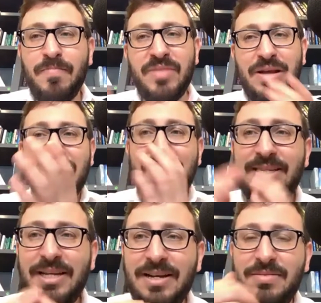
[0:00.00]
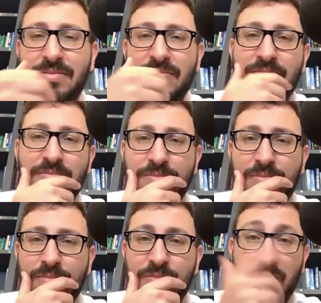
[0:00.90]
That was an idea,
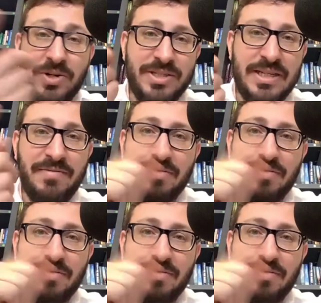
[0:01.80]
courtesy of